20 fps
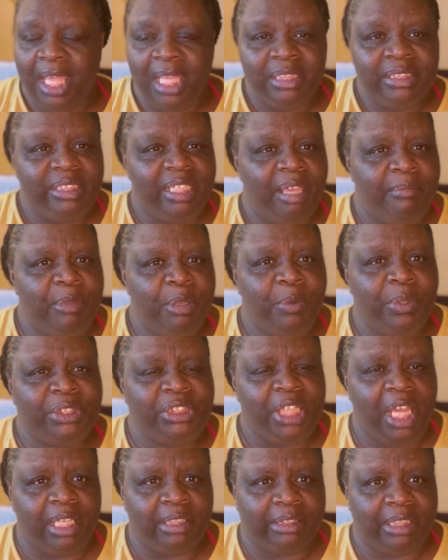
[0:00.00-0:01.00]
Tell me
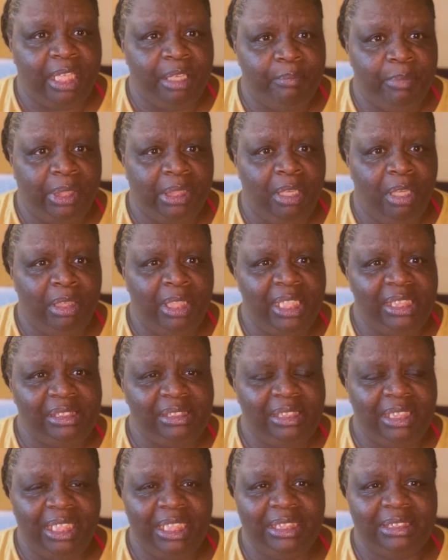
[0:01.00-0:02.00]
what y'all think below.
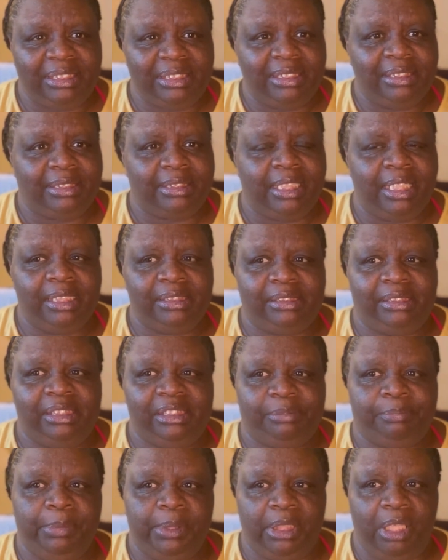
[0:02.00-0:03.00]
Let's, let's discuss
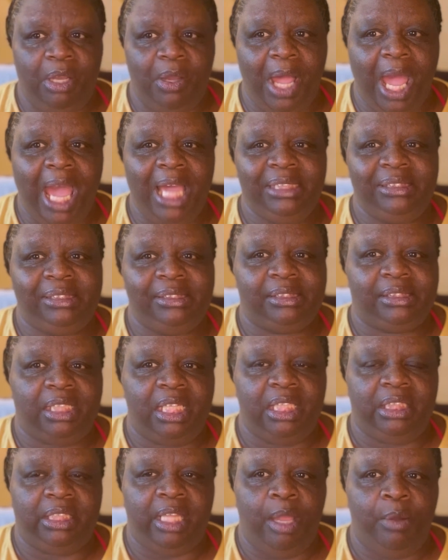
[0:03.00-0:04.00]
this below. I just
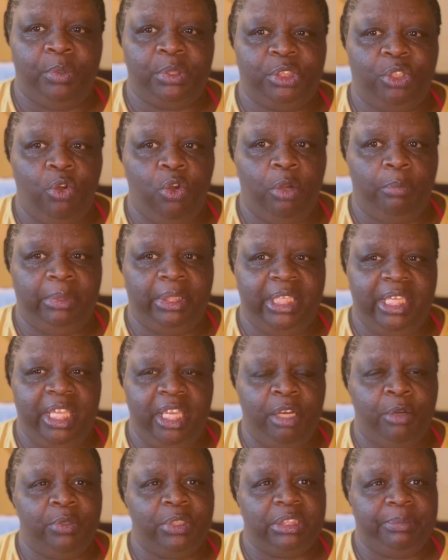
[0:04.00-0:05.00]
think that was
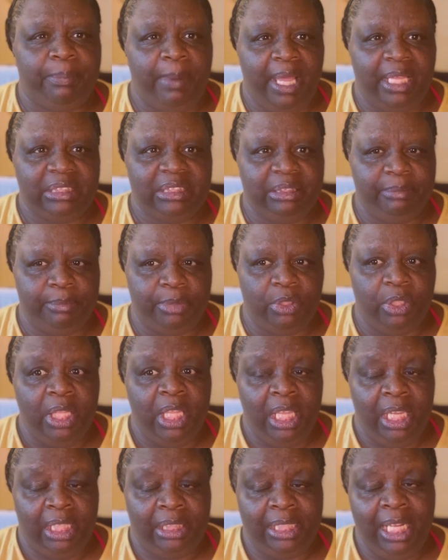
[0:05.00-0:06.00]
horribly irresponsible.
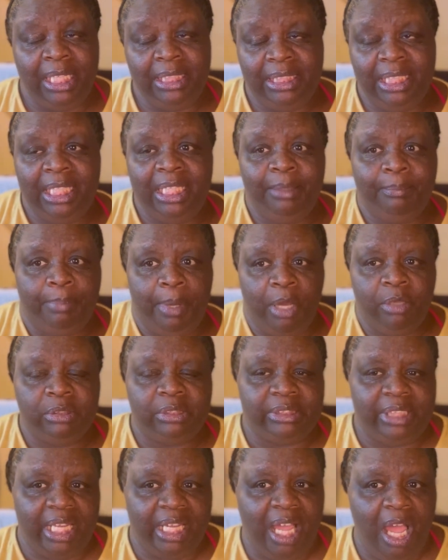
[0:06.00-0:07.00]
And I did
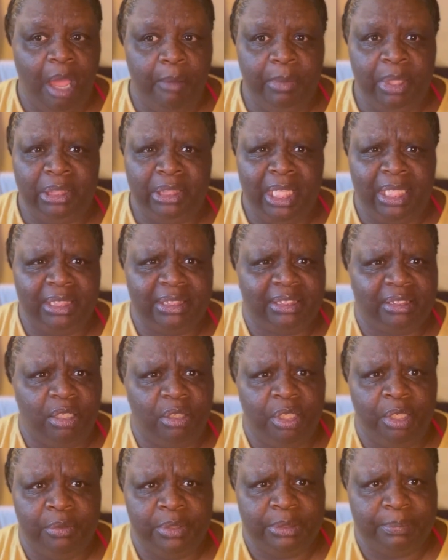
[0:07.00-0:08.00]
post that comment. That is
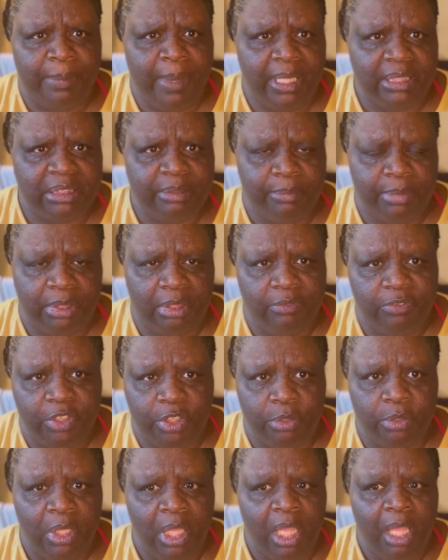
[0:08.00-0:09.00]
so irresponsible of
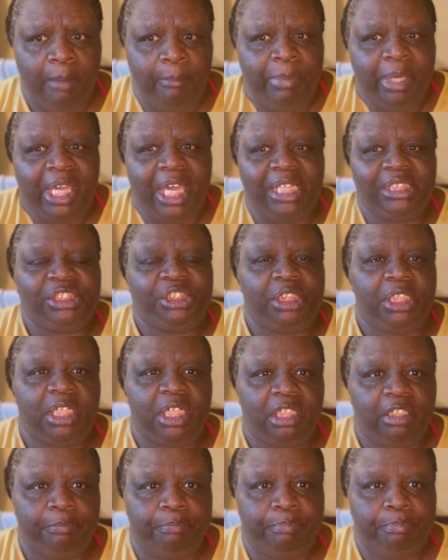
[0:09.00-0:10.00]
you. Because she
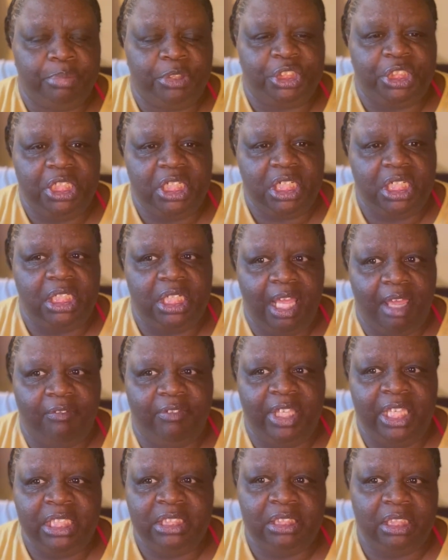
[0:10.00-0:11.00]
could have she could
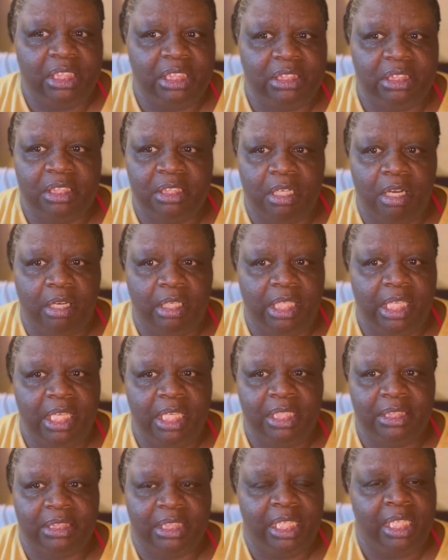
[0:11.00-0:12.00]
have easily took her
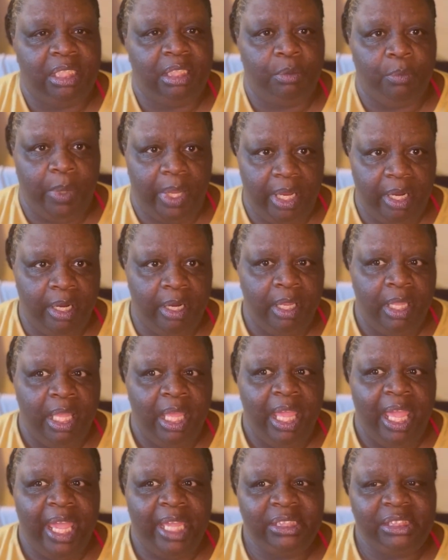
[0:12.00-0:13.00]
kids anywhere
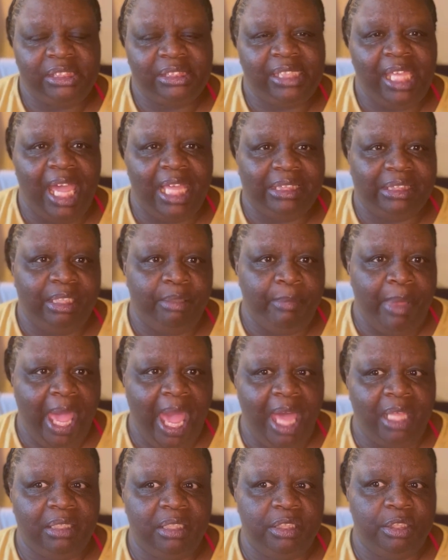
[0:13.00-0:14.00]
and just got them
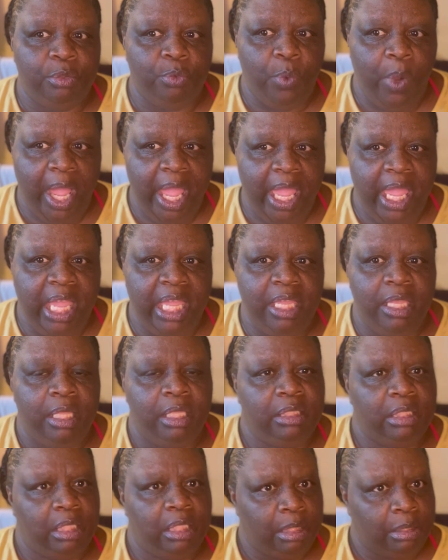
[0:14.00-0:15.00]
out of the way
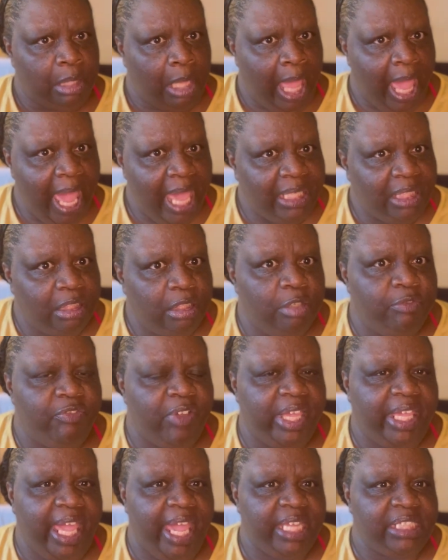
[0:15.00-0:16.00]
had a little
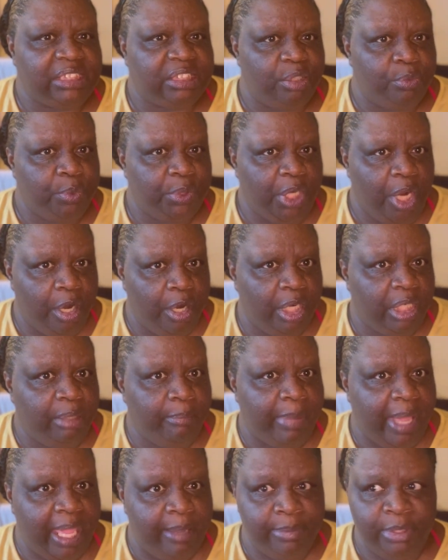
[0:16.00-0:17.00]
vacation with her and the
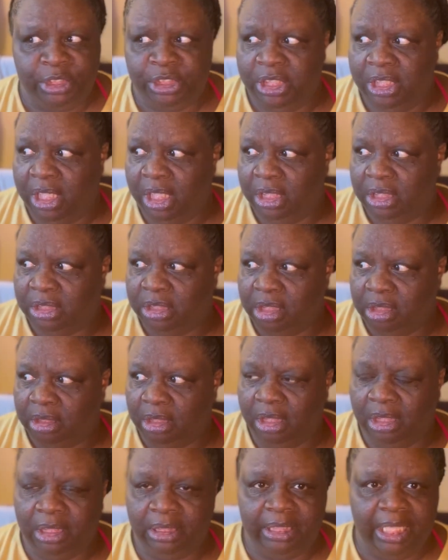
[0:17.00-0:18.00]
baby. She could have took
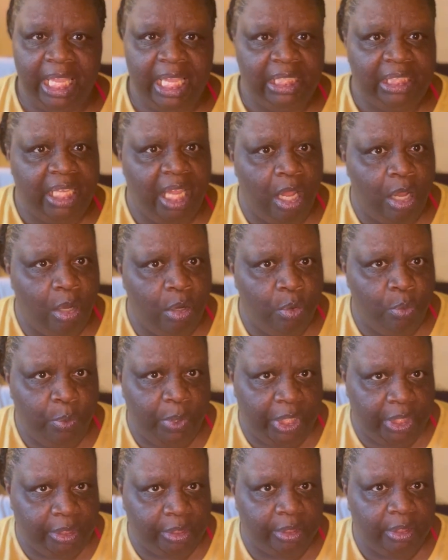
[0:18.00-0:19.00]
the little nanny on
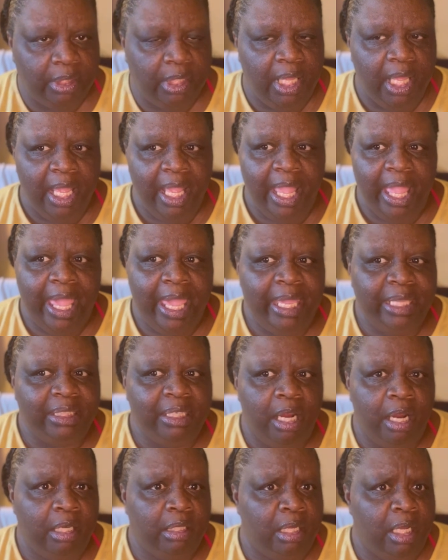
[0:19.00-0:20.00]
with her and
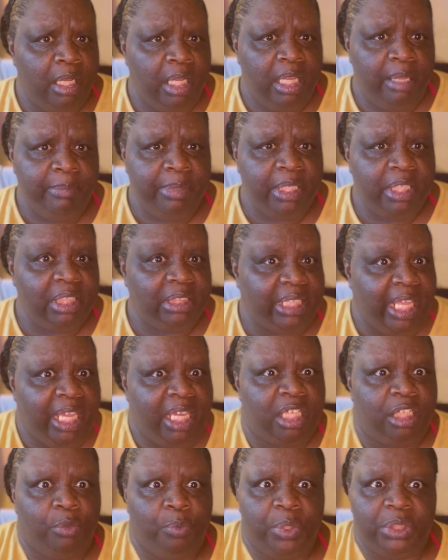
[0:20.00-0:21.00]
her and her hubby, could they
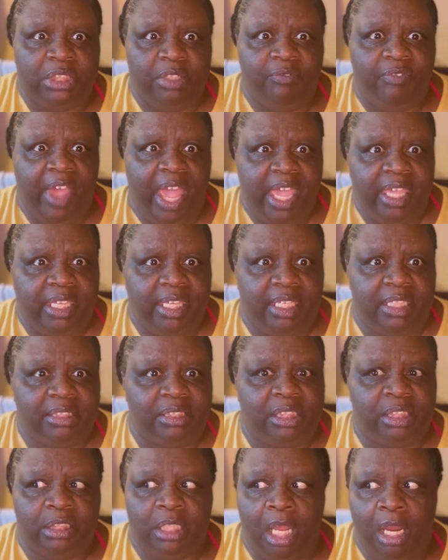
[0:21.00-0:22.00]
could have went to
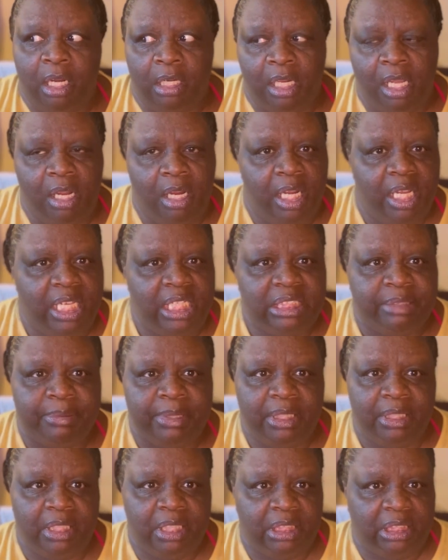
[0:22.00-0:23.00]
Vegas. And her and her
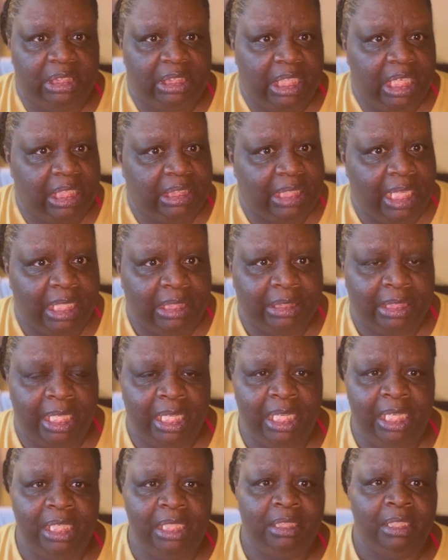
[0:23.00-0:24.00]
husband could have did their
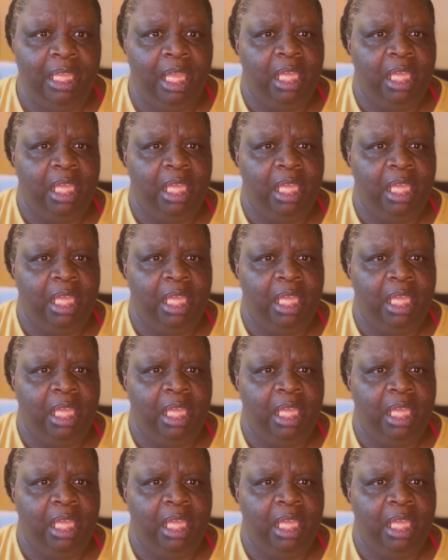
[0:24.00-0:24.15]
thing.